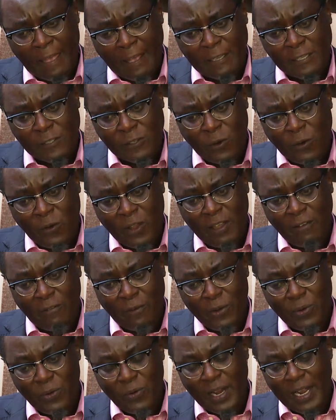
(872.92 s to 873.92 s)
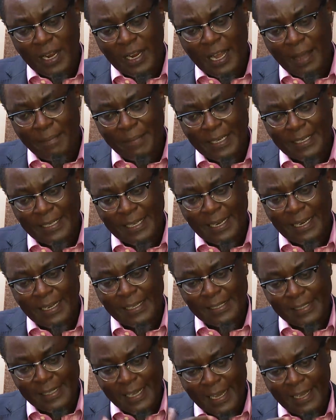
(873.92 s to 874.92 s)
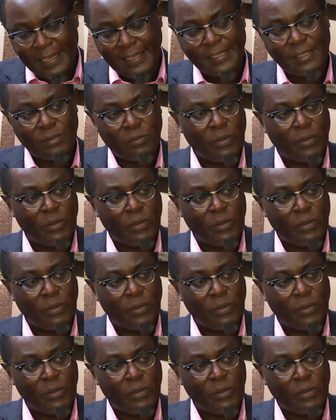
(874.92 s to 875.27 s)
So if Uhuru can come and tell us, guys,